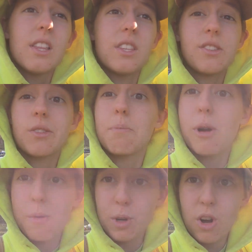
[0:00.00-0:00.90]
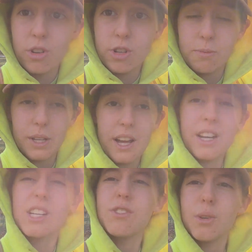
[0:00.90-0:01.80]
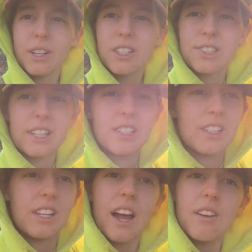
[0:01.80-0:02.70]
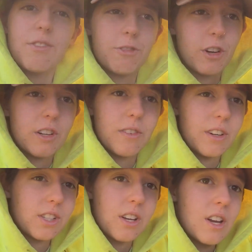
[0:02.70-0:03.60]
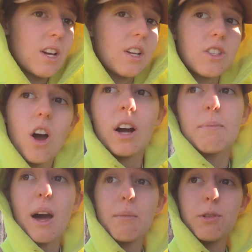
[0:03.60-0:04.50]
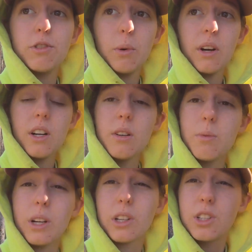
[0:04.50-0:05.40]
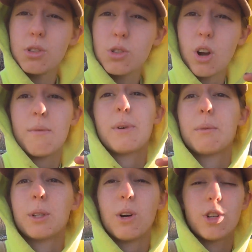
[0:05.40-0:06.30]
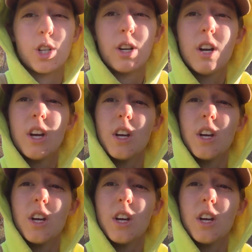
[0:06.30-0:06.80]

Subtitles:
This is a permaculture plan. If you're interested in that, if you've heard of us talk about it before, we are huge on permaculture,